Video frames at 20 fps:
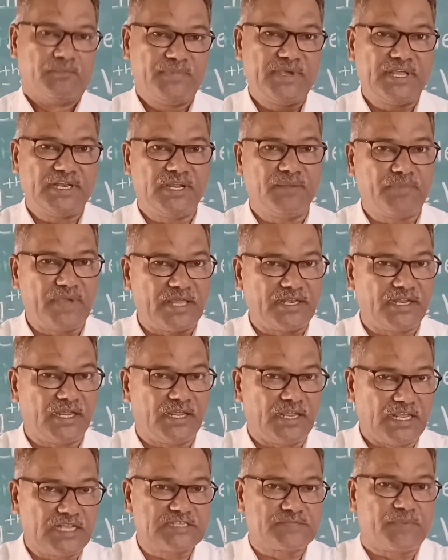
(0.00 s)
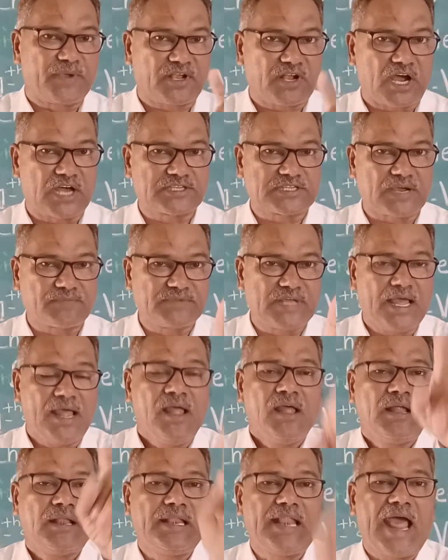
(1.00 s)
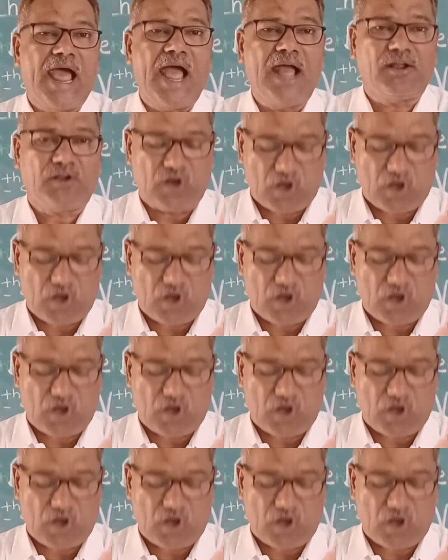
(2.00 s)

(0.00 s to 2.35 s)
Beriberi is because of the lack